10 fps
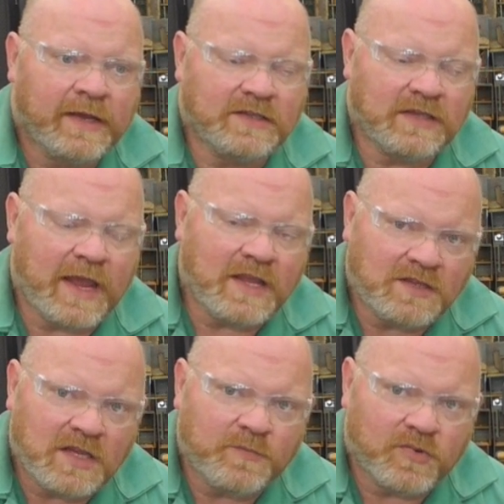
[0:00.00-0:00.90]
it's
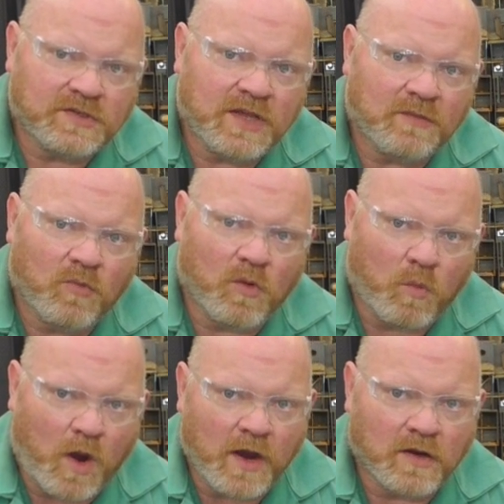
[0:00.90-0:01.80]
18% more
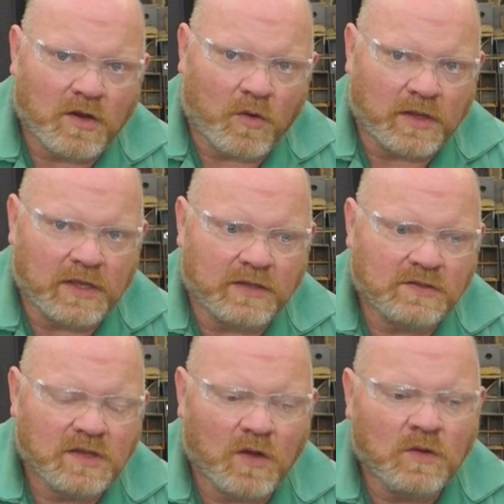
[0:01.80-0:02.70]
wire going
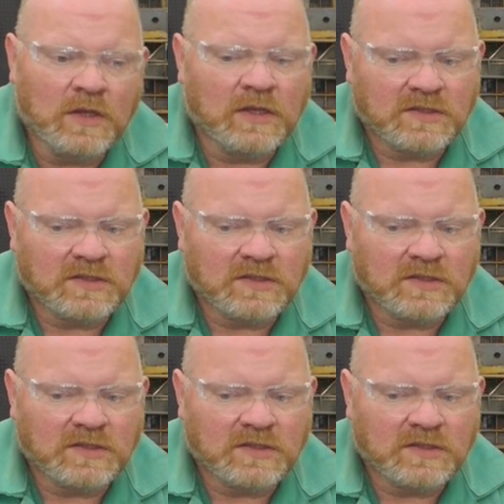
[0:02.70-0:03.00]
in. So